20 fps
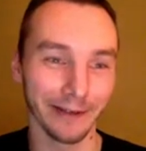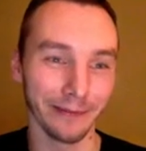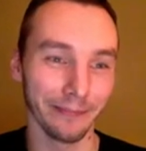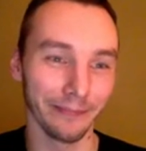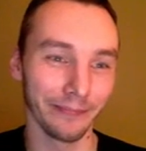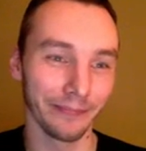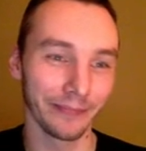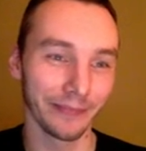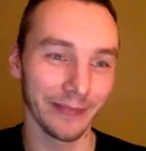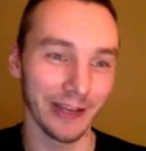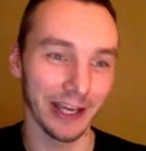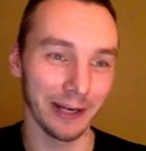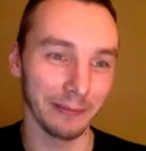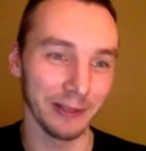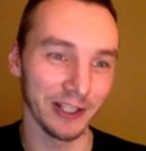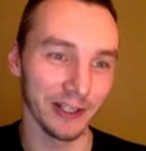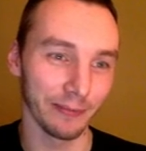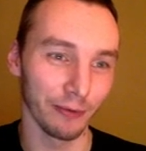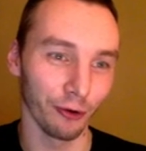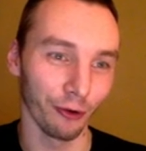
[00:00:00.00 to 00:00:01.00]
um, enemy
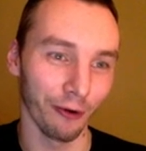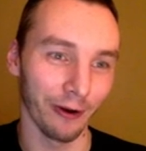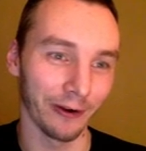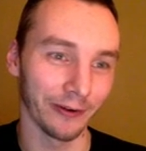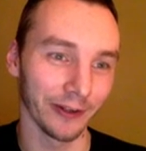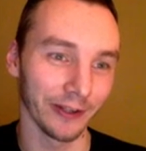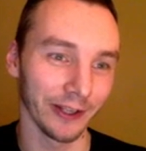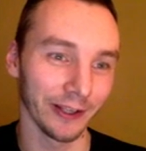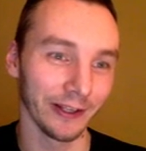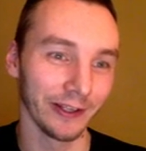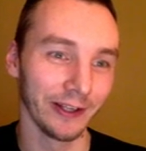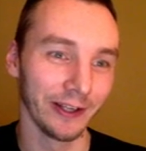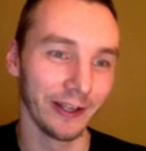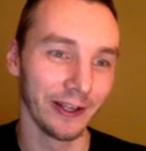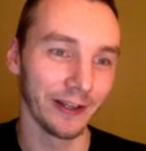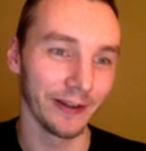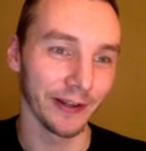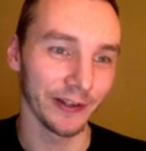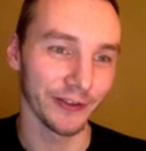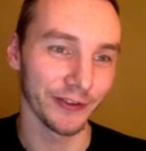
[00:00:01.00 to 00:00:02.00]
gibbering around here.
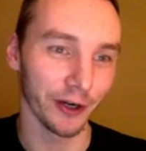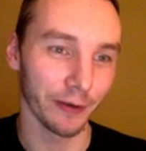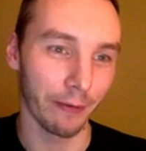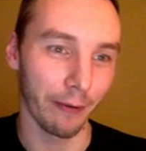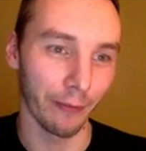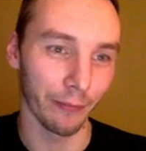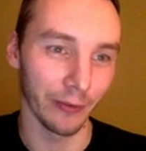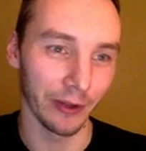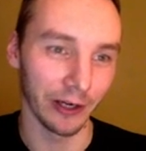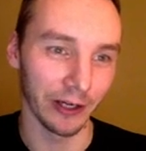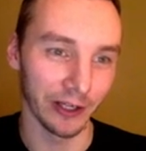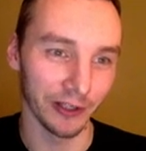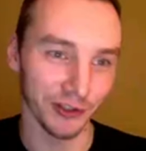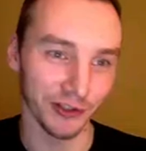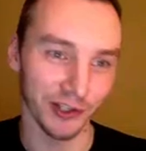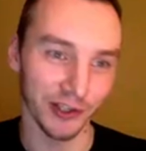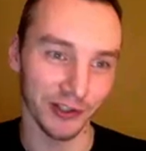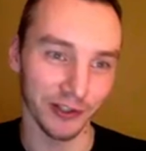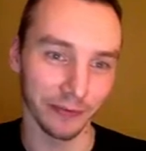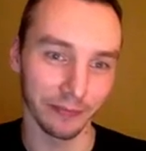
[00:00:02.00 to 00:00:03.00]
That's not a problem with my collision
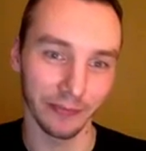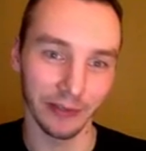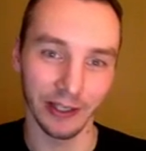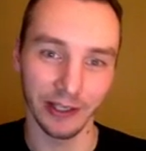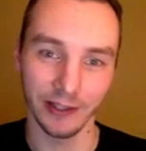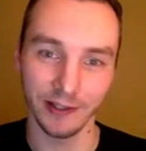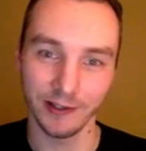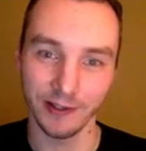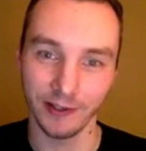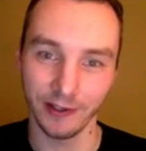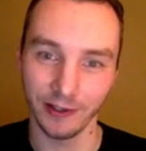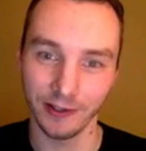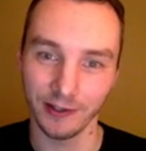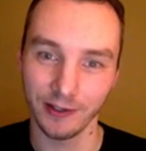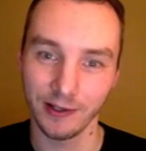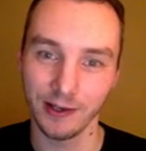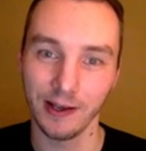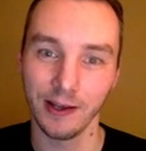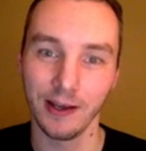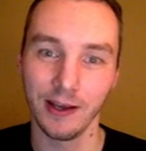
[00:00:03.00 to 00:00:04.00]
system. It's
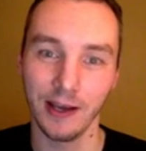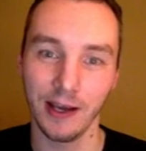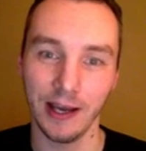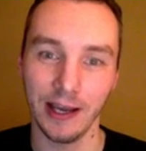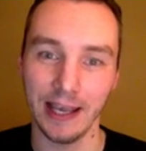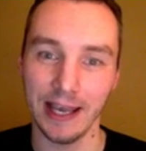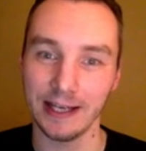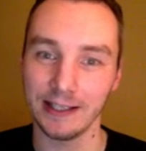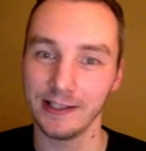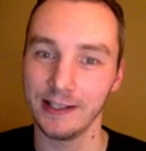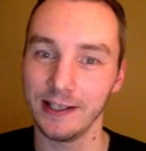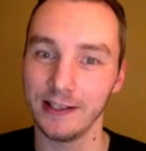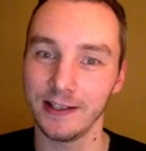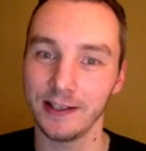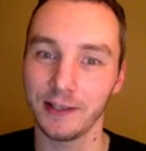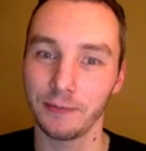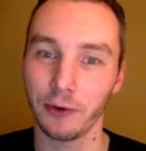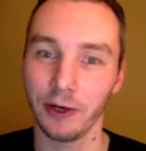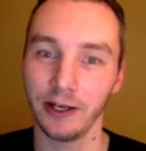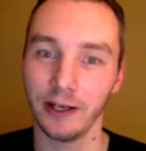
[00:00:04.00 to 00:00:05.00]
that I edited
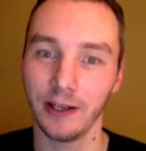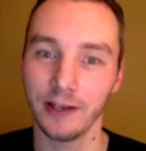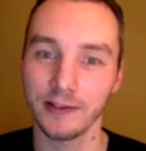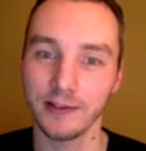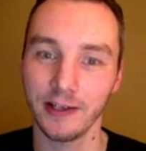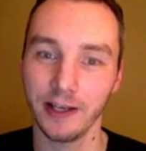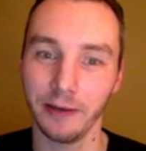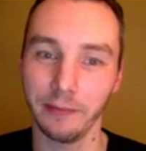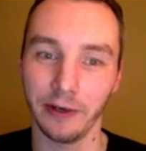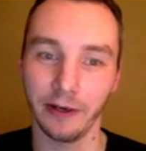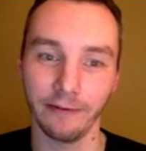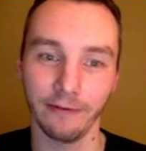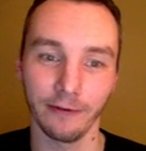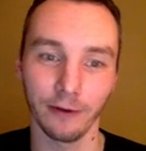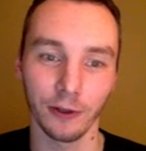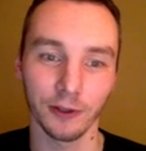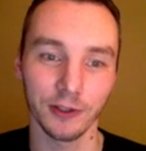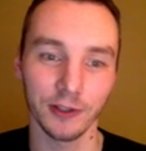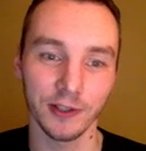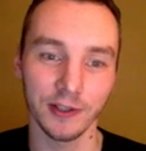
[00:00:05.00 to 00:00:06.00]
this sprite last time and I
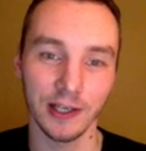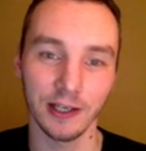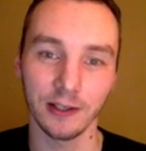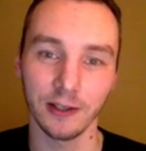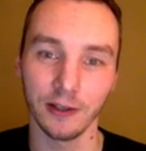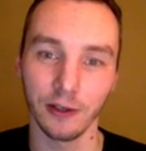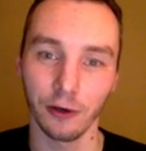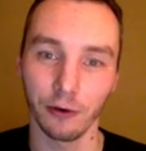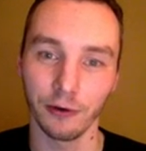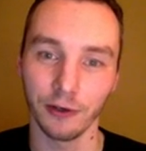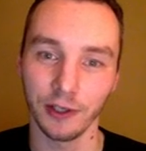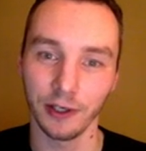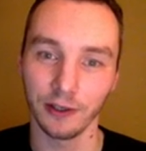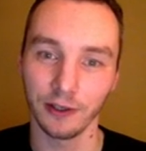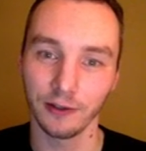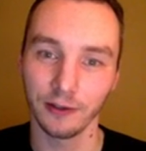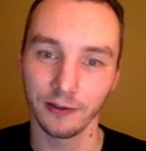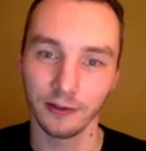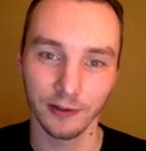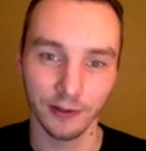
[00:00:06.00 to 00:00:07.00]
forgot to center the origin.
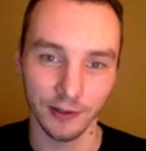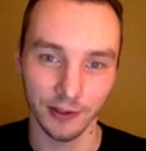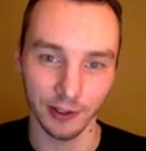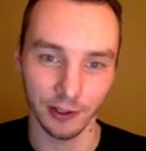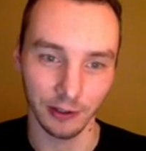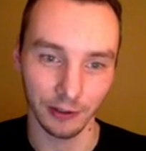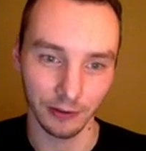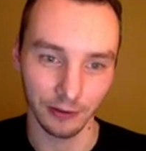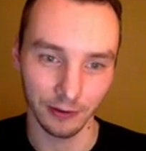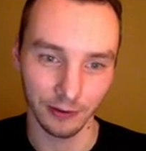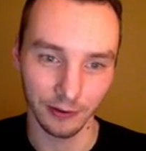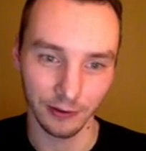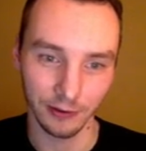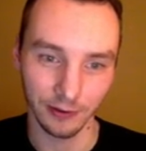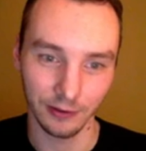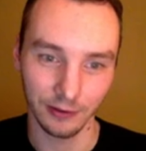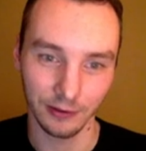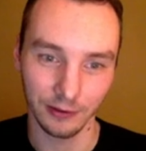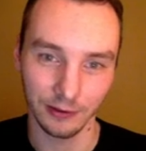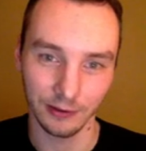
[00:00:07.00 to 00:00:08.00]
So
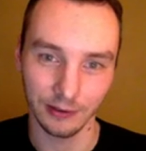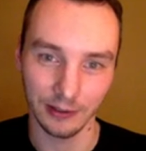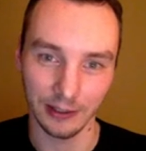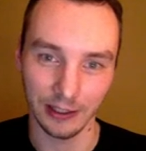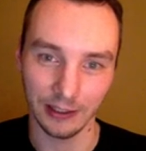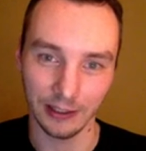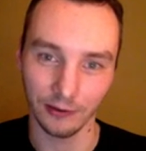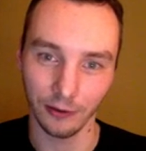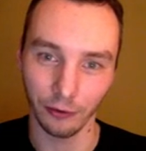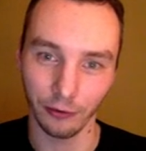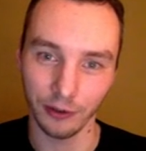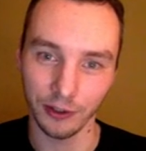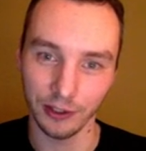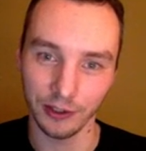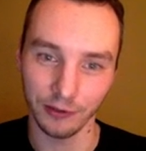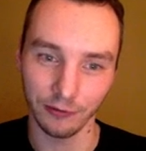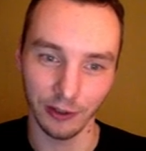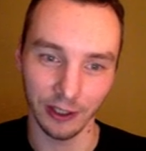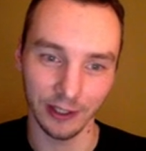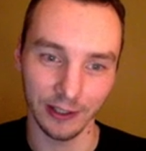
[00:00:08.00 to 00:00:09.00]
that origin
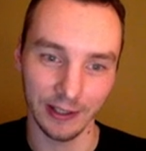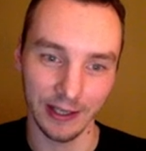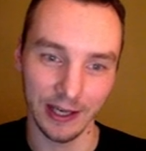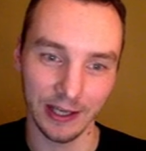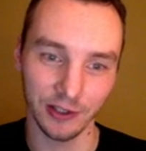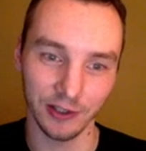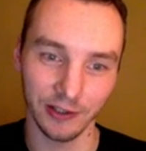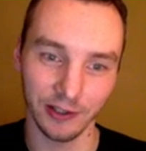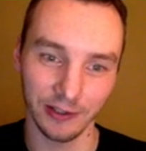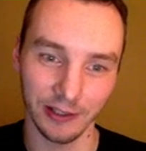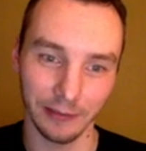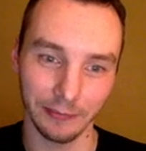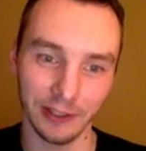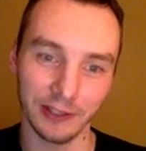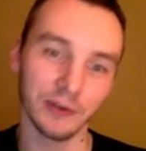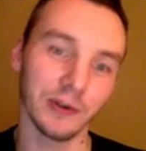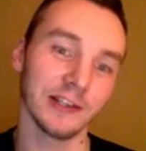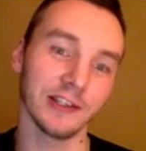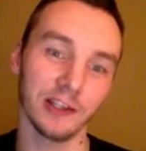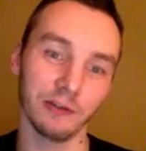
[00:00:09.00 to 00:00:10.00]
is right at the edge, and that
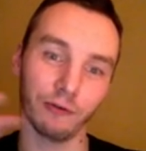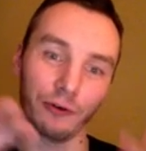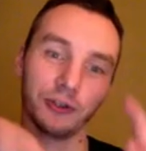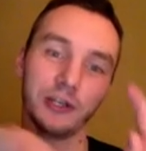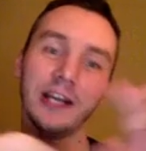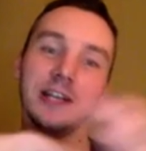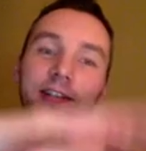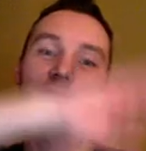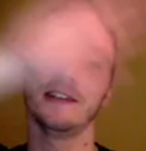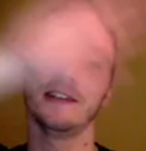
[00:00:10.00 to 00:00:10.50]
means as he rotates,